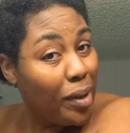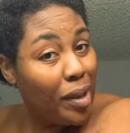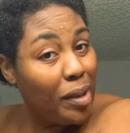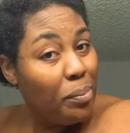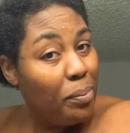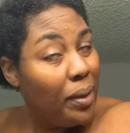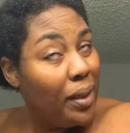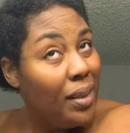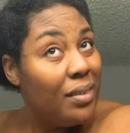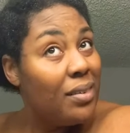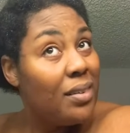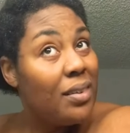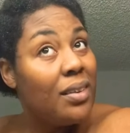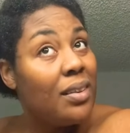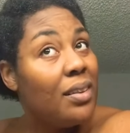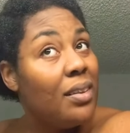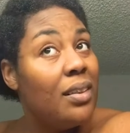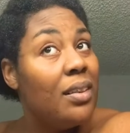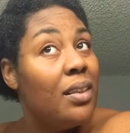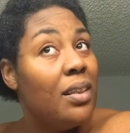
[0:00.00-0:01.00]

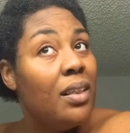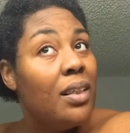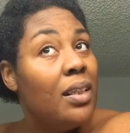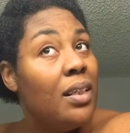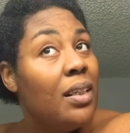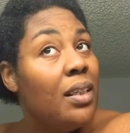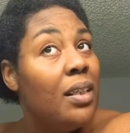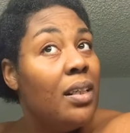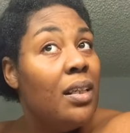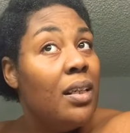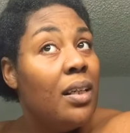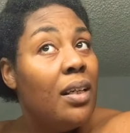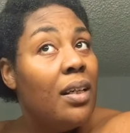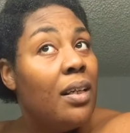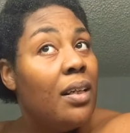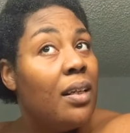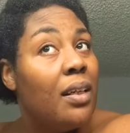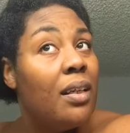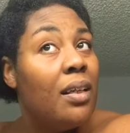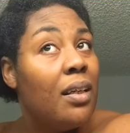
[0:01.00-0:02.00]

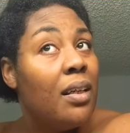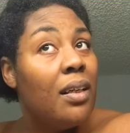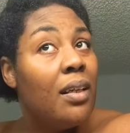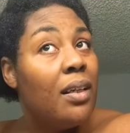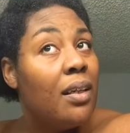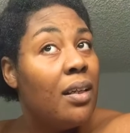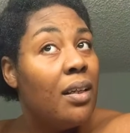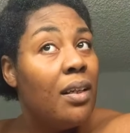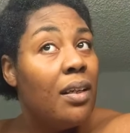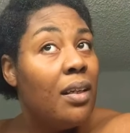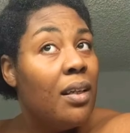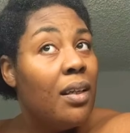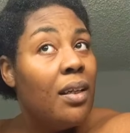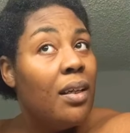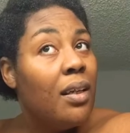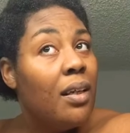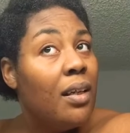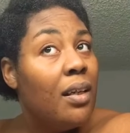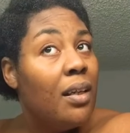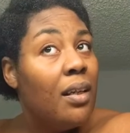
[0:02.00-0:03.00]

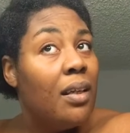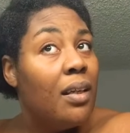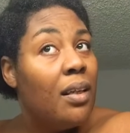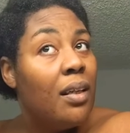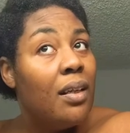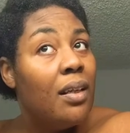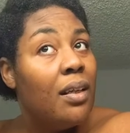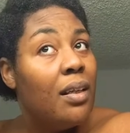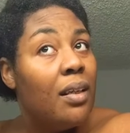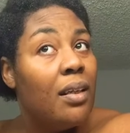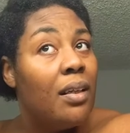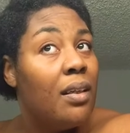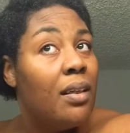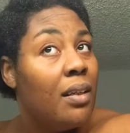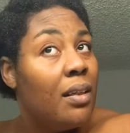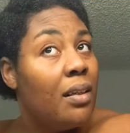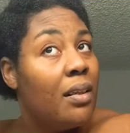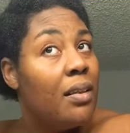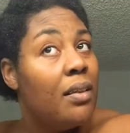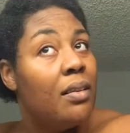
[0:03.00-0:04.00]

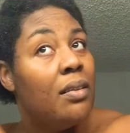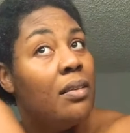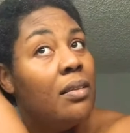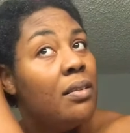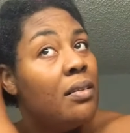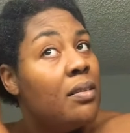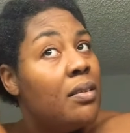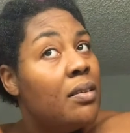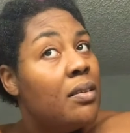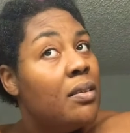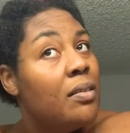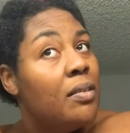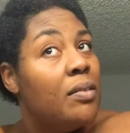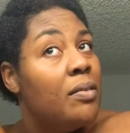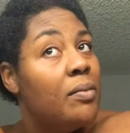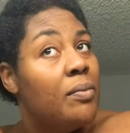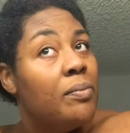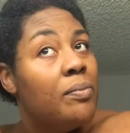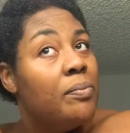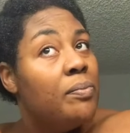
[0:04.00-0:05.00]

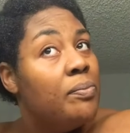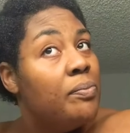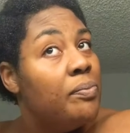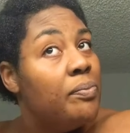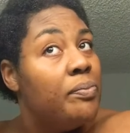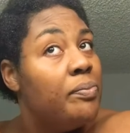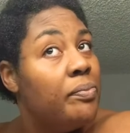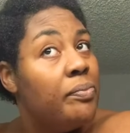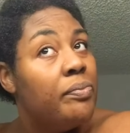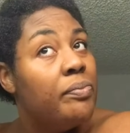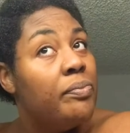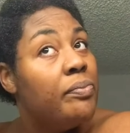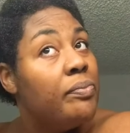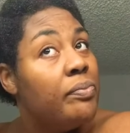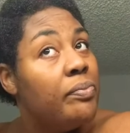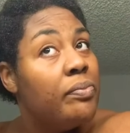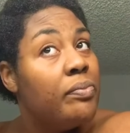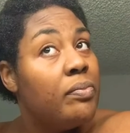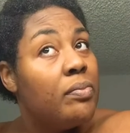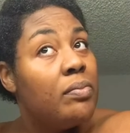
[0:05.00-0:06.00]

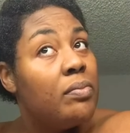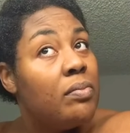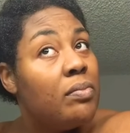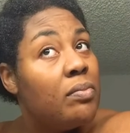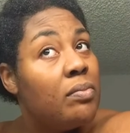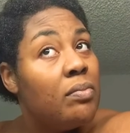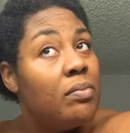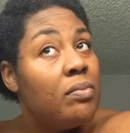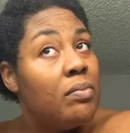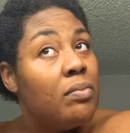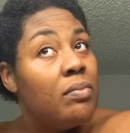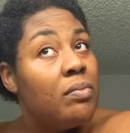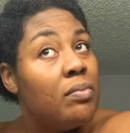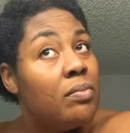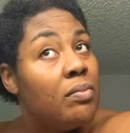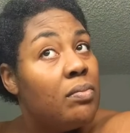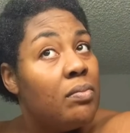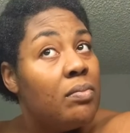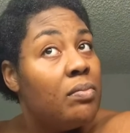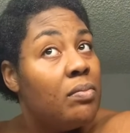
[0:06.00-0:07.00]

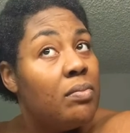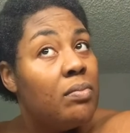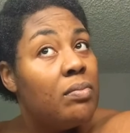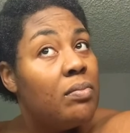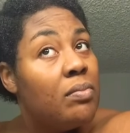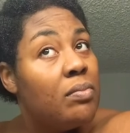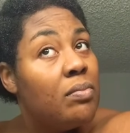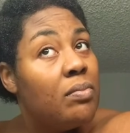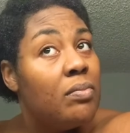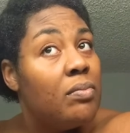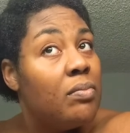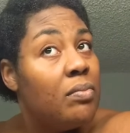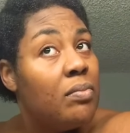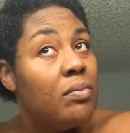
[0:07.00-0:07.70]
[no speech]